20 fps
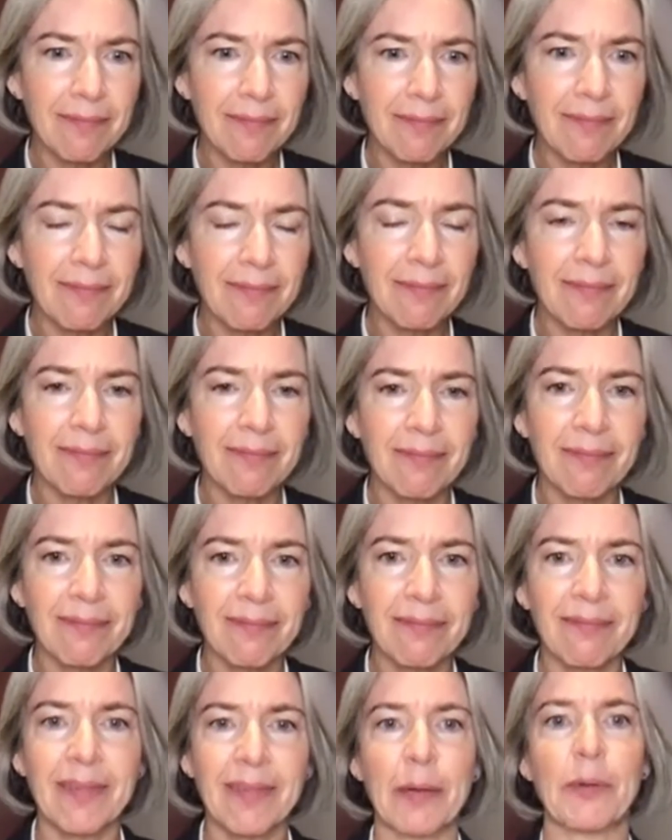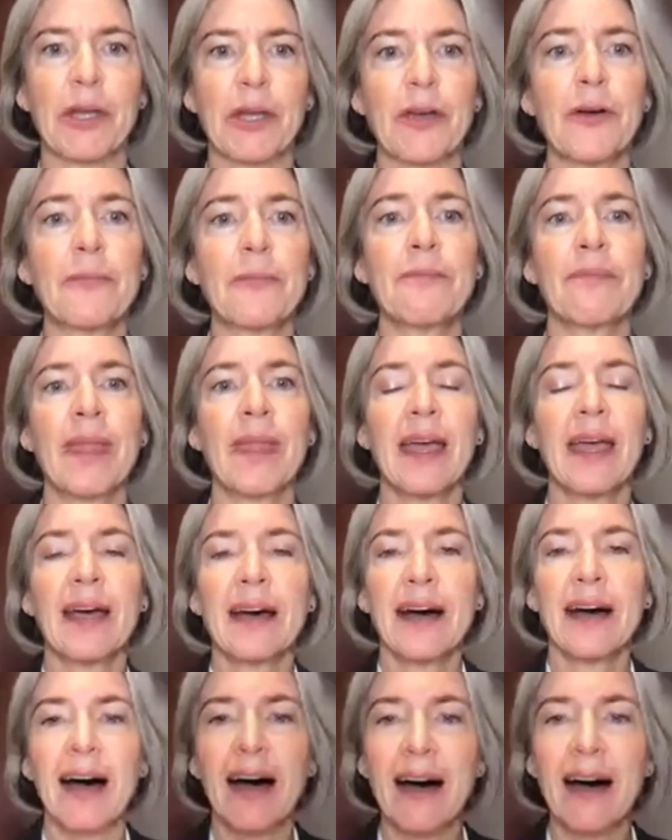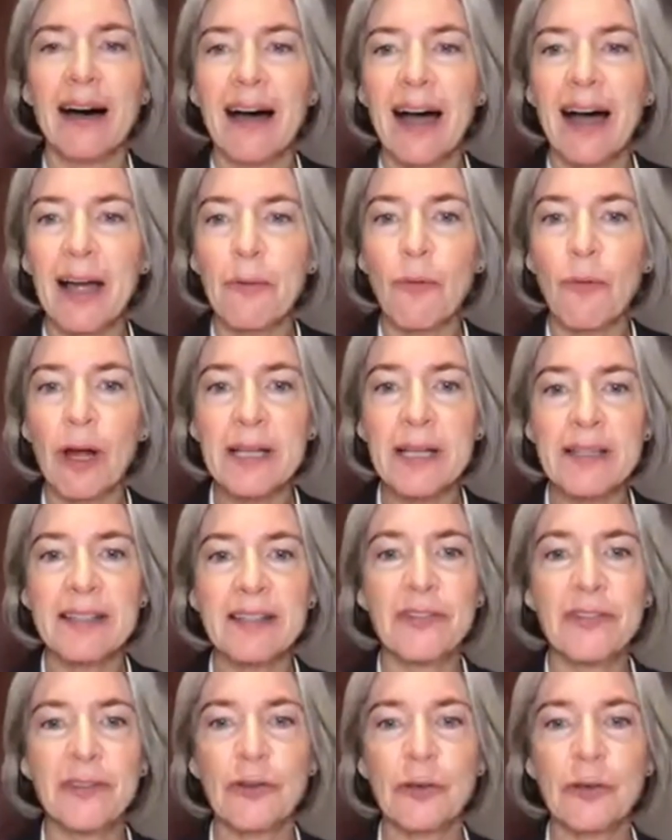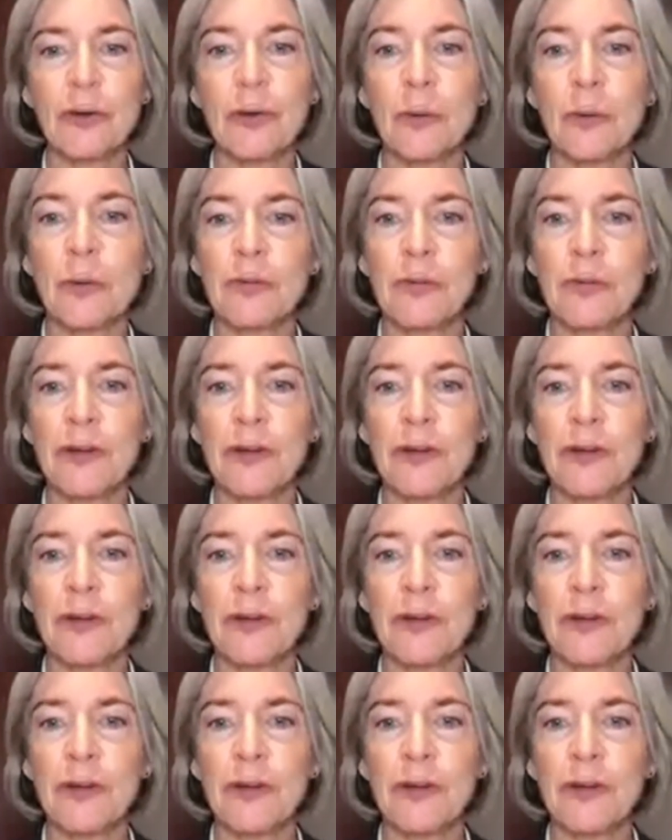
Here we go. I wanted to